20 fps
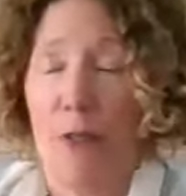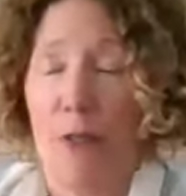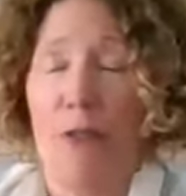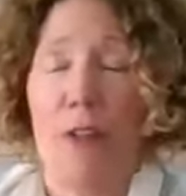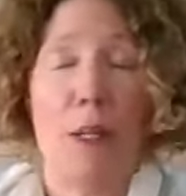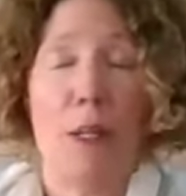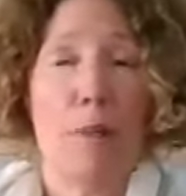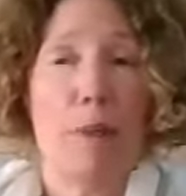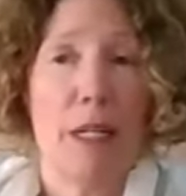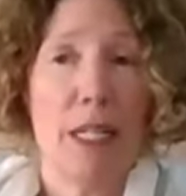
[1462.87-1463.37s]
So if
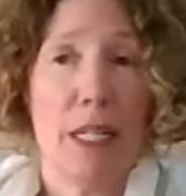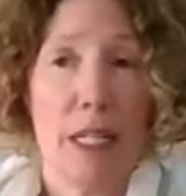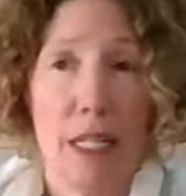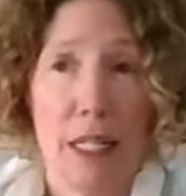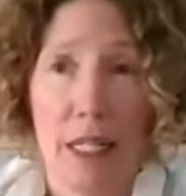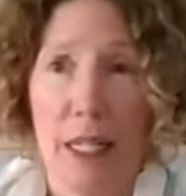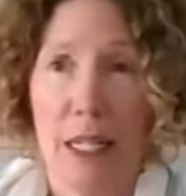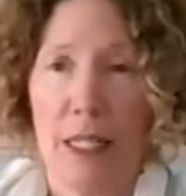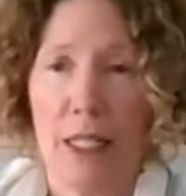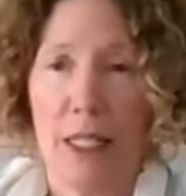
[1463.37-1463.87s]

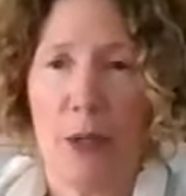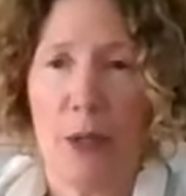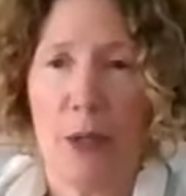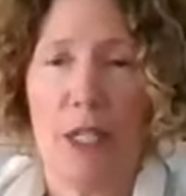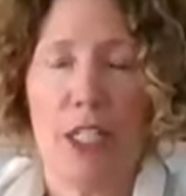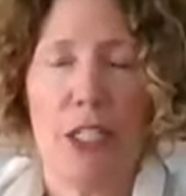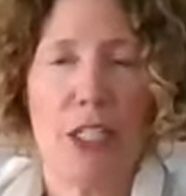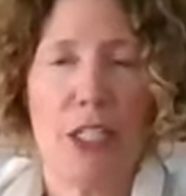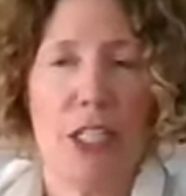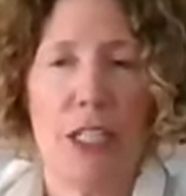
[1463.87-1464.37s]
anybody has a
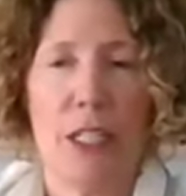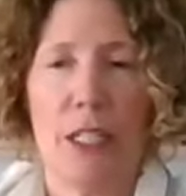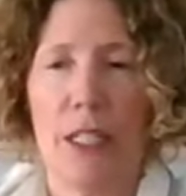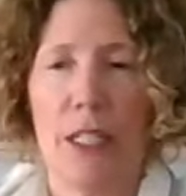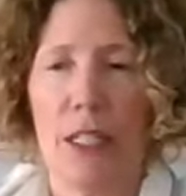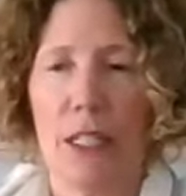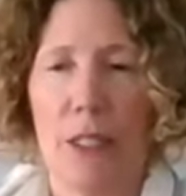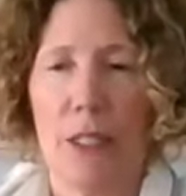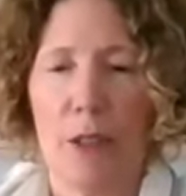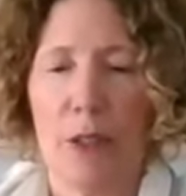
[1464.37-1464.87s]
question,
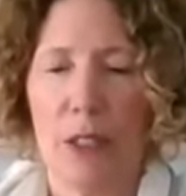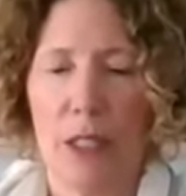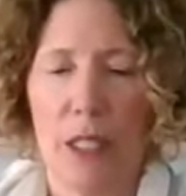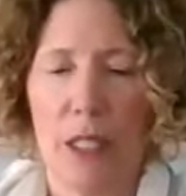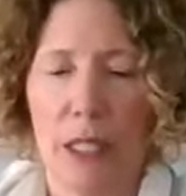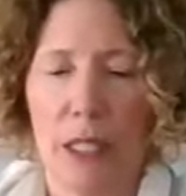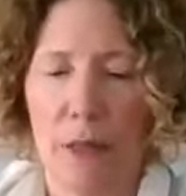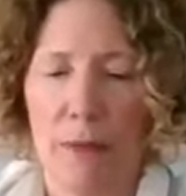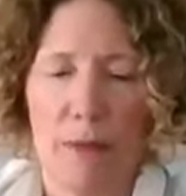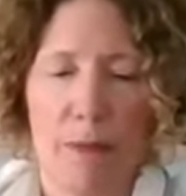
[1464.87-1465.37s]
you know, it's
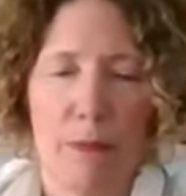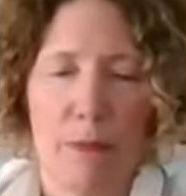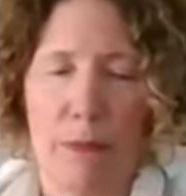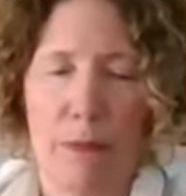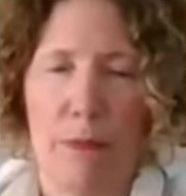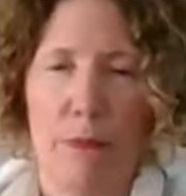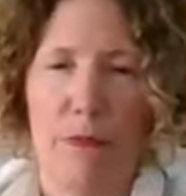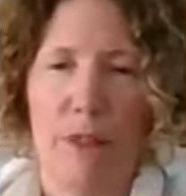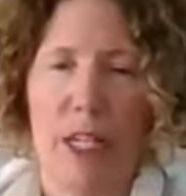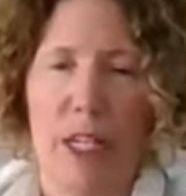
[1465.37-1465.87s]
like
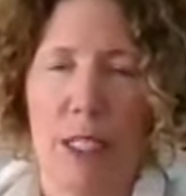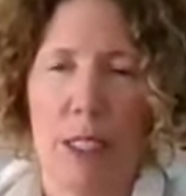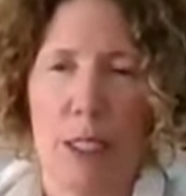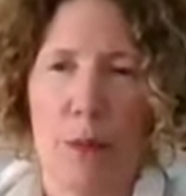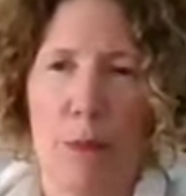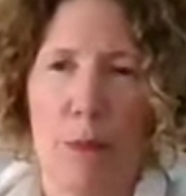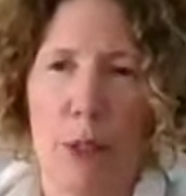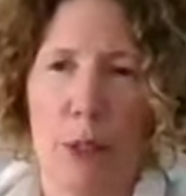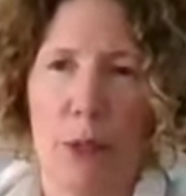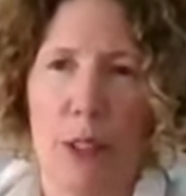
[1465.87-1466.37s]
fine
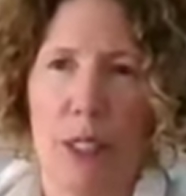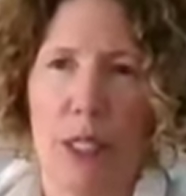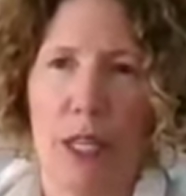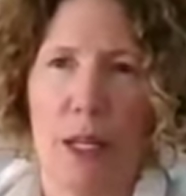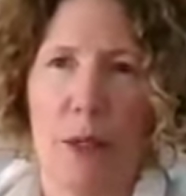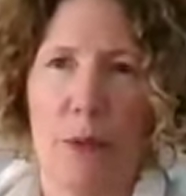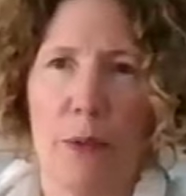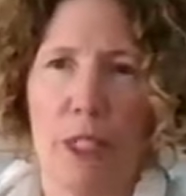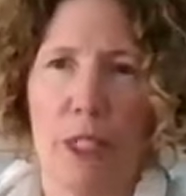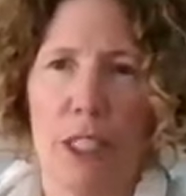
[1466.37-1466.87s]
to pose
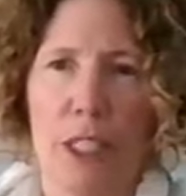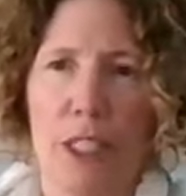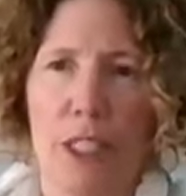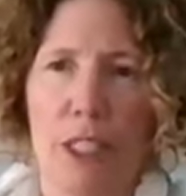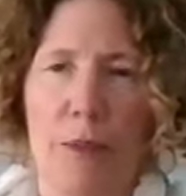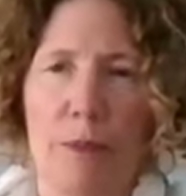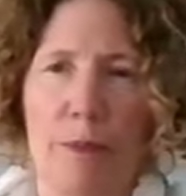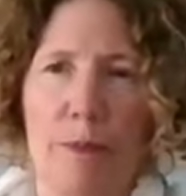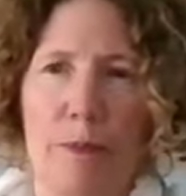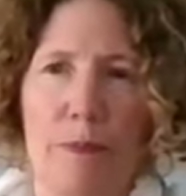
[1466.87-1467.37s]
that
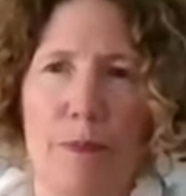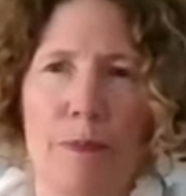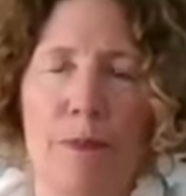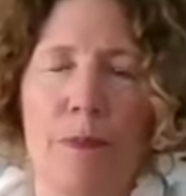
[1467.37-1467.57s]
question.